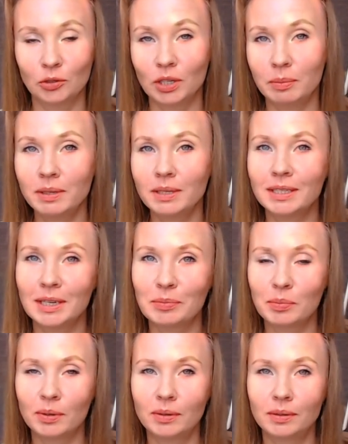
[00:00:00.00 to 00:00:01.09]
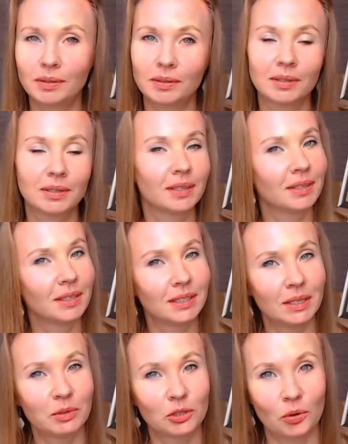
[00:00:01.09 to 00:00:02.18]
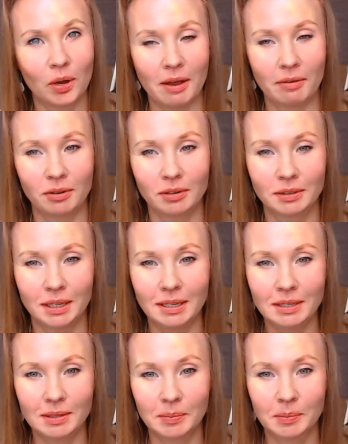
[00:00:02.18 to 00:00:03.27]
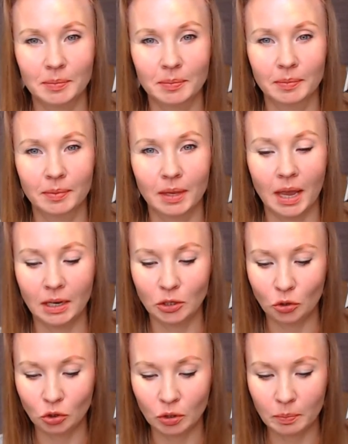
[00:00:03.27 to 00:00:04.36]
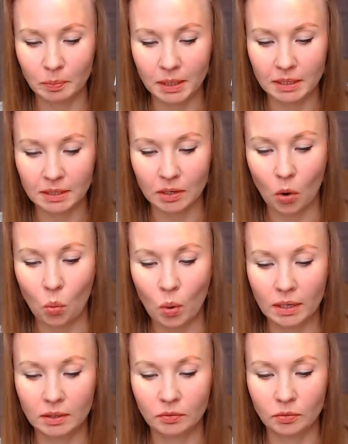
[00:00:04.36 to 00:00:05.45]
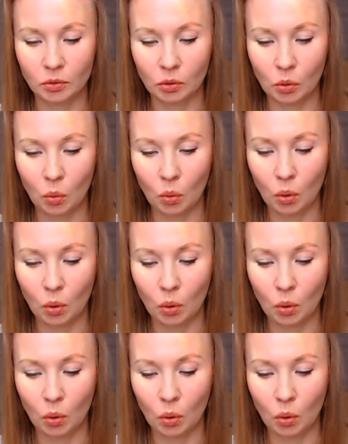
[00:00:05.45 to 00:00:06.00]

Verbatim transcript: To keep it simple, seems so effortless, and not miss a wonderful